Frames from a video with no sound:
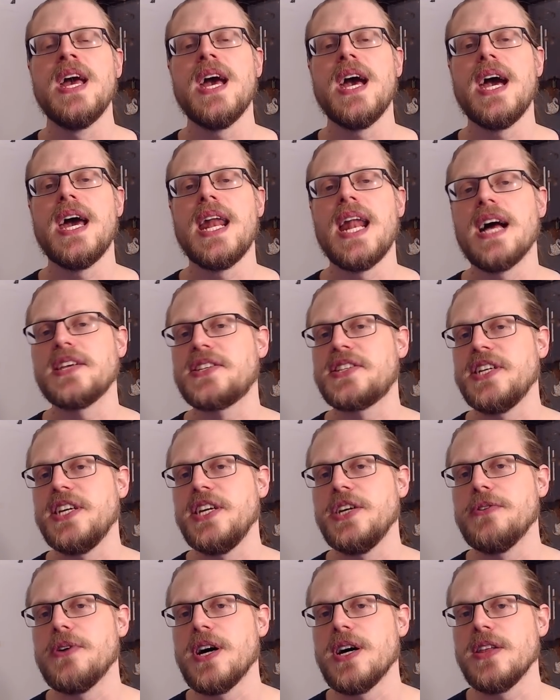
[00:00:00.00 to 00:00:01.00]
and I'll see
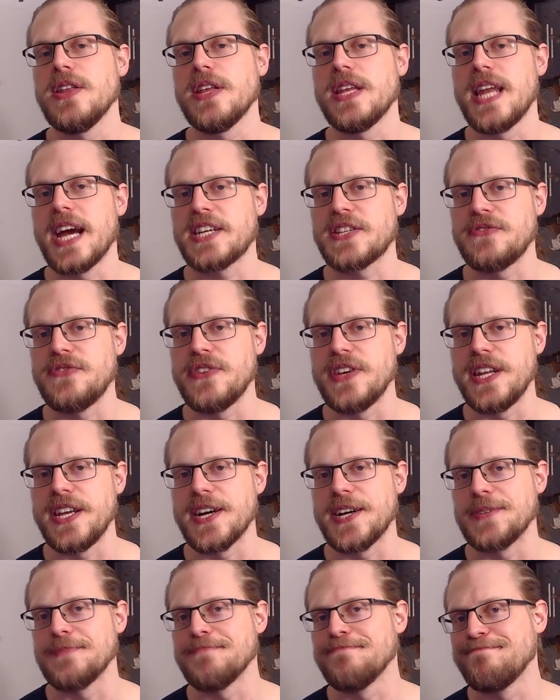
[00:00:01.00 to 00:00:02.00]
you all in the next
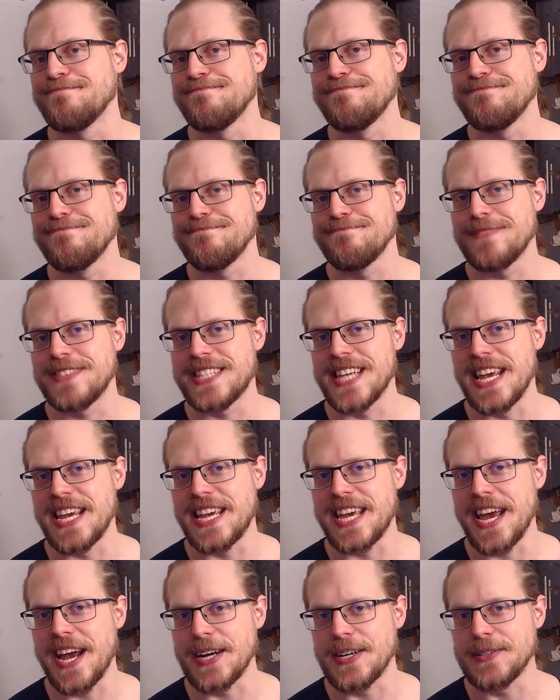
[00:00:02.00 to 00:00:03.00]
video. Take
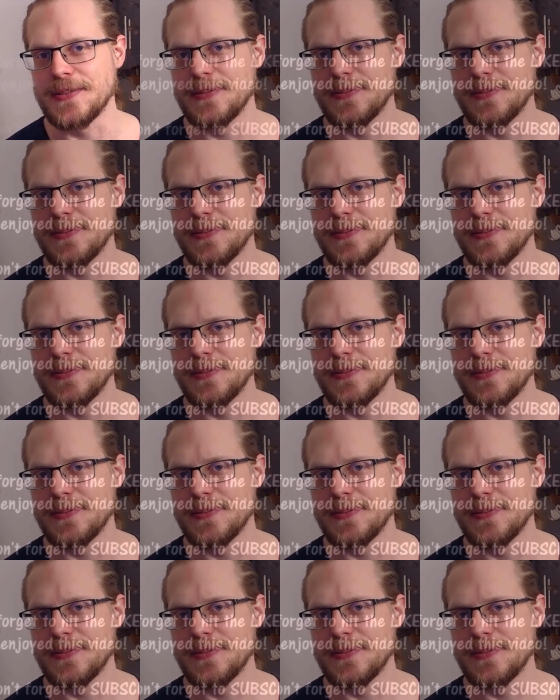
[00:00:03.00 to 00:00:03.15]
care.